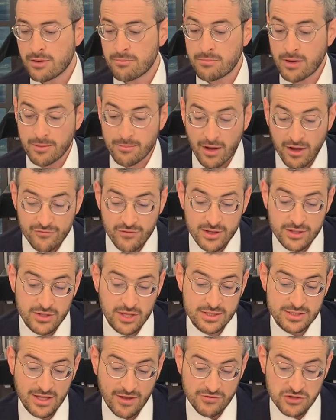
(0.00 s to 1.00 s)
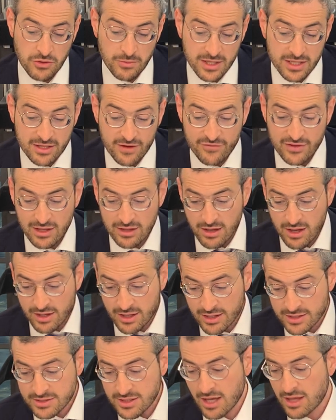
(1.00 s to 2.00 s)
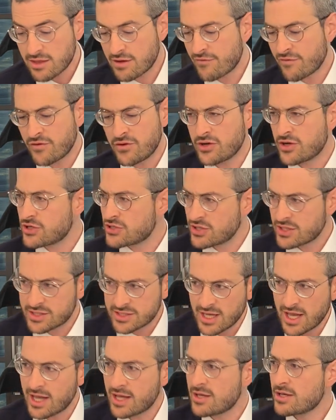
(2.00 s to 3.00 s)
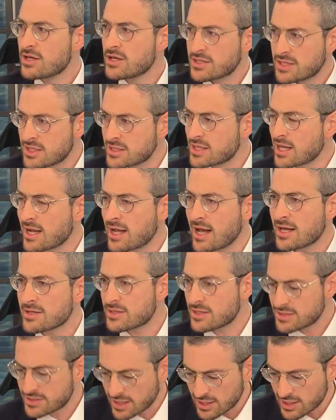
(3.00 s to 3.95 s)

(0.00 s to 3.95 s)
My mother doesn't have so many different halachas, and therefore you could just say the takanta,